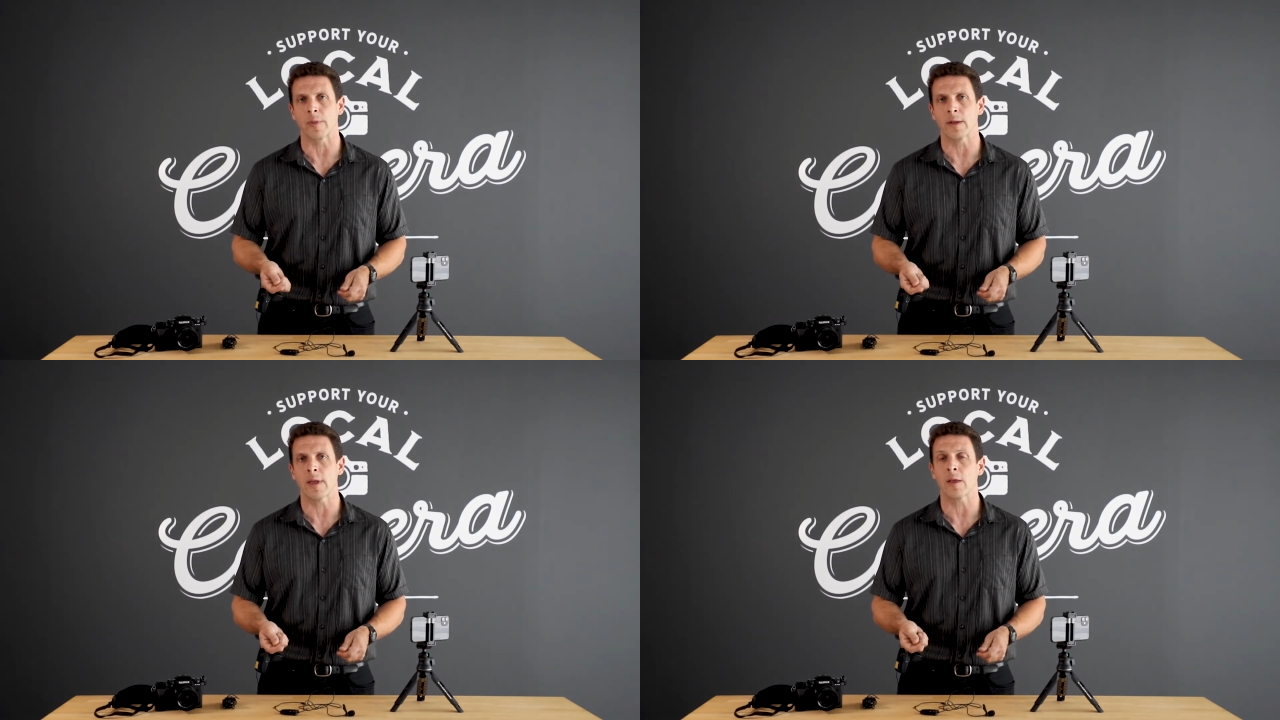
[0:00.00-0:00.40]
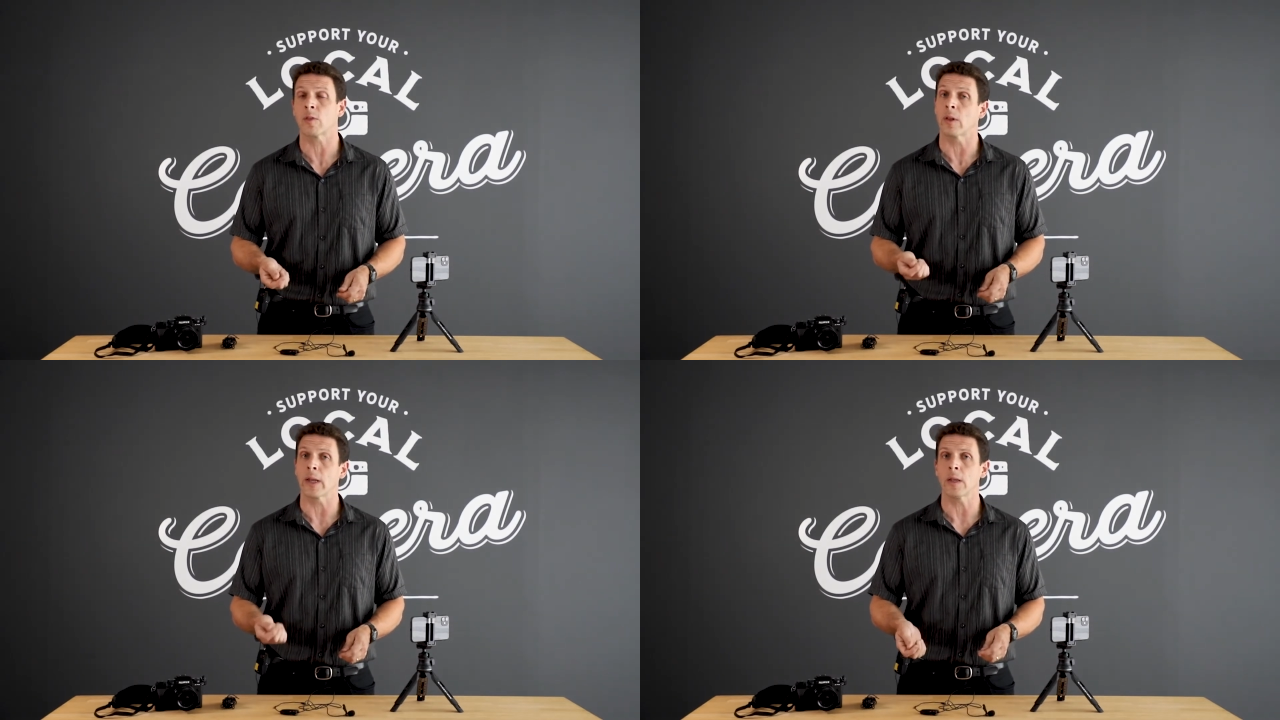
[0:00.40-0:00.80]
that takes
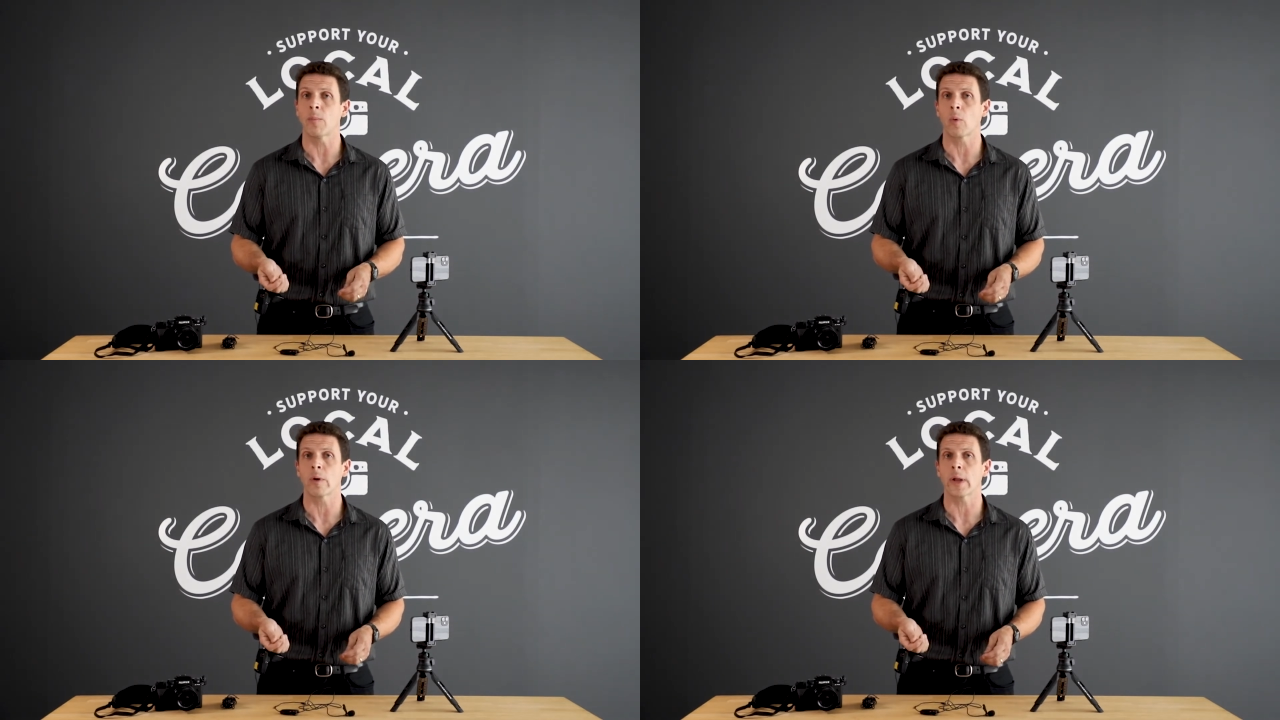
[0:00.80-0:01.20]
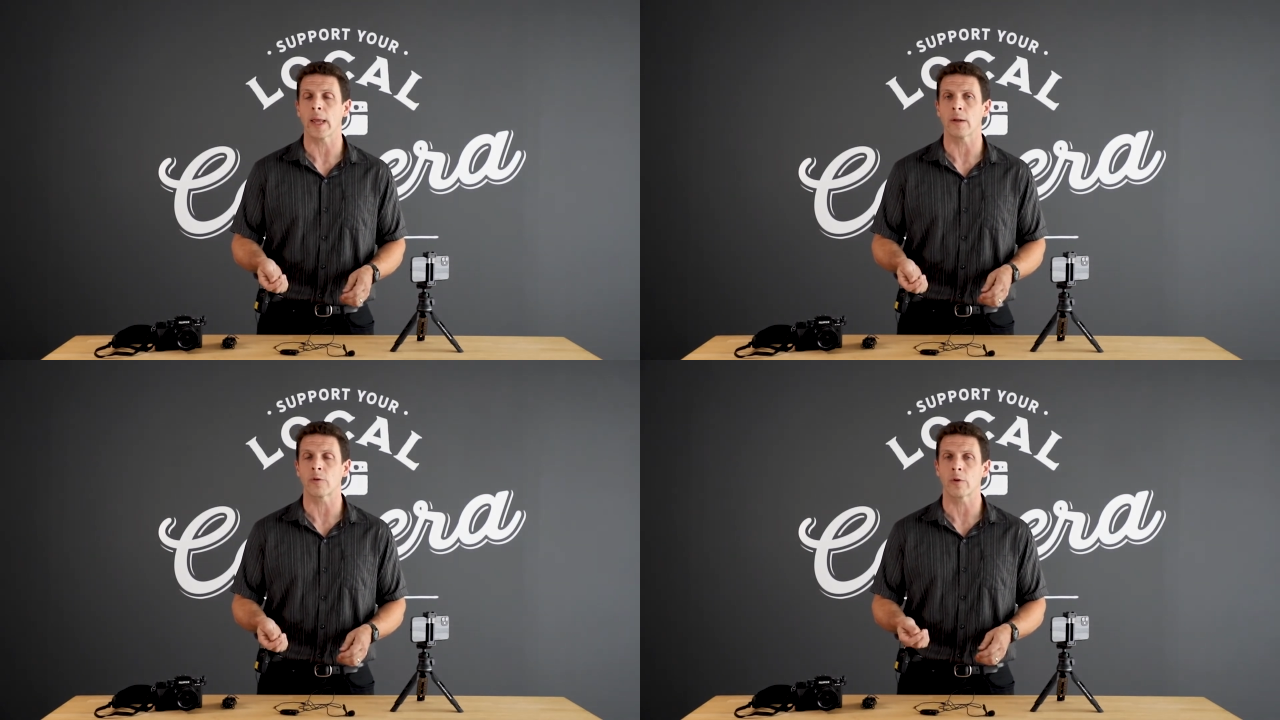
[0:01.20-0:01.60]
the lightning port
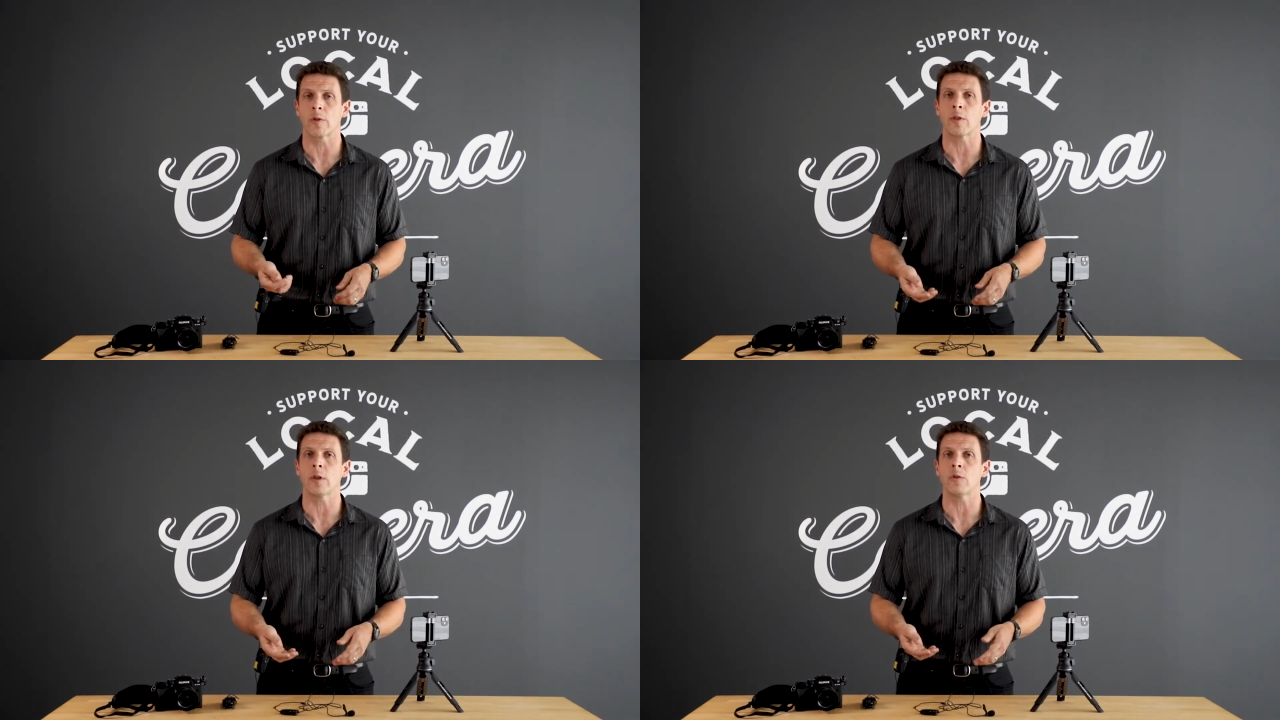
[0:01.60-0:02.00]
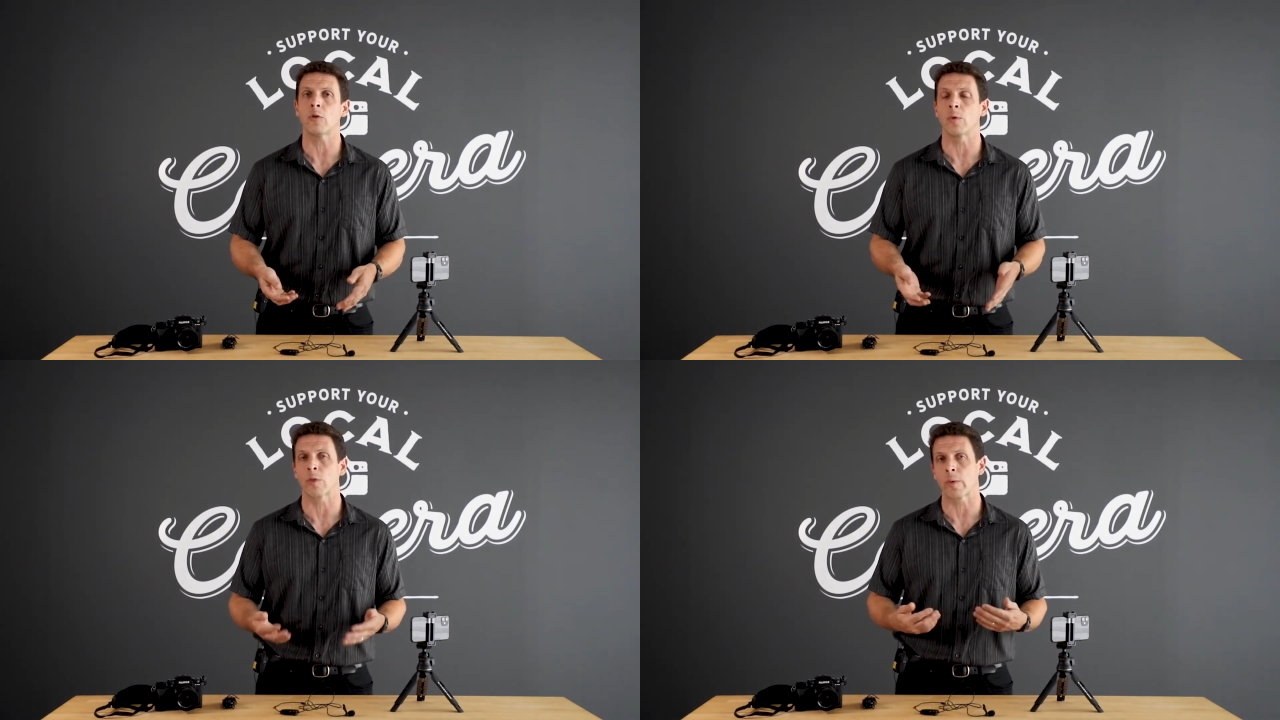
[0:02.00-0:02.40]
and turns it
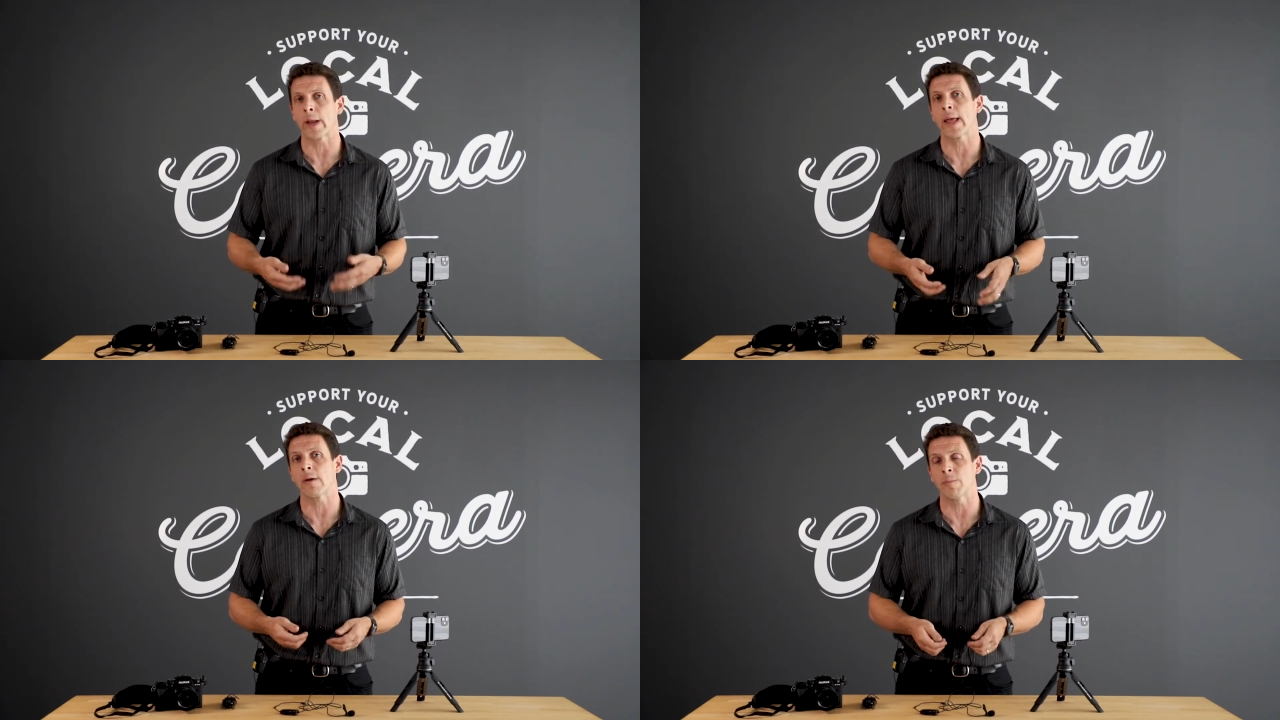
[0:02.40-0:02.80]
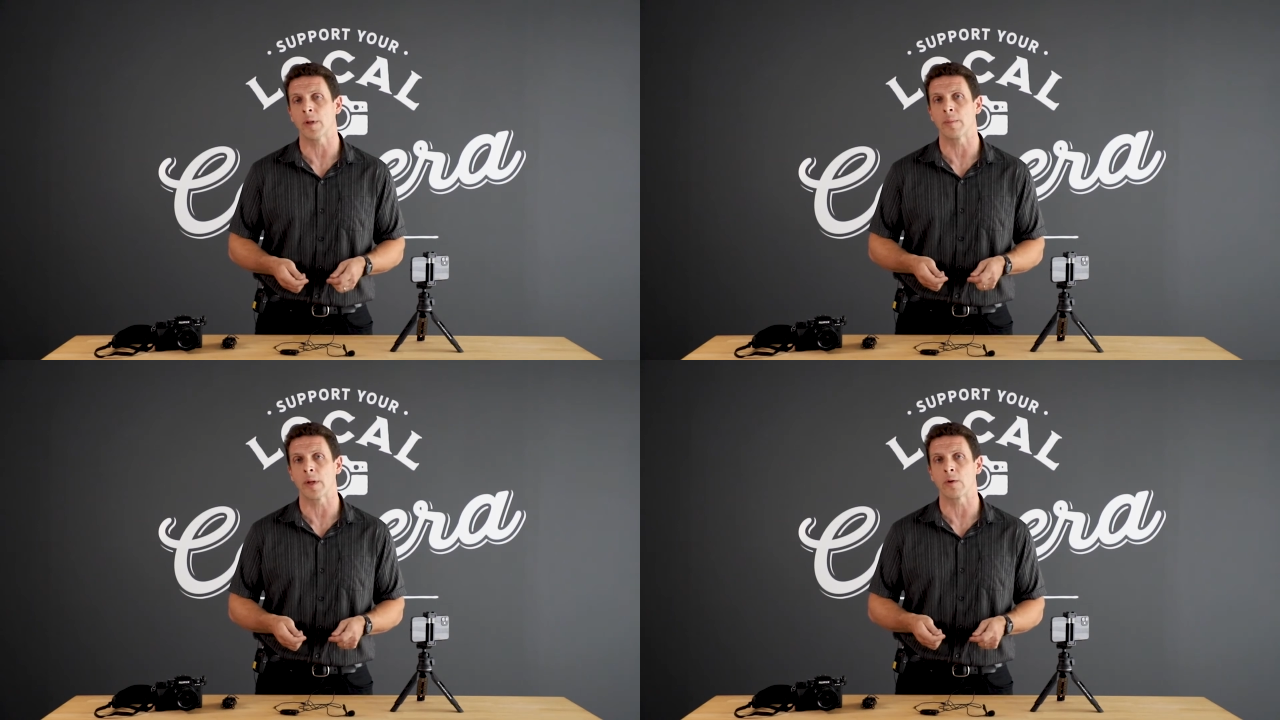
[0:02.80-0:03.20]
into a
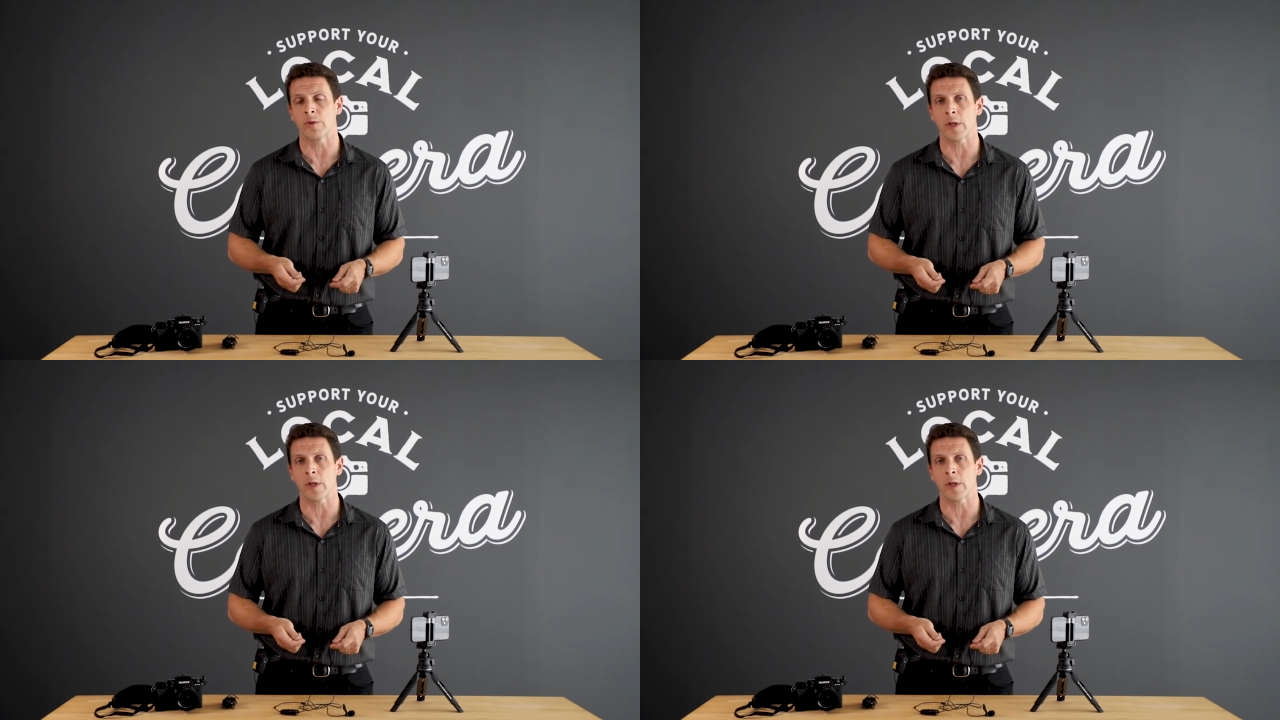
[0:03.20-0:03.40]
3.5mm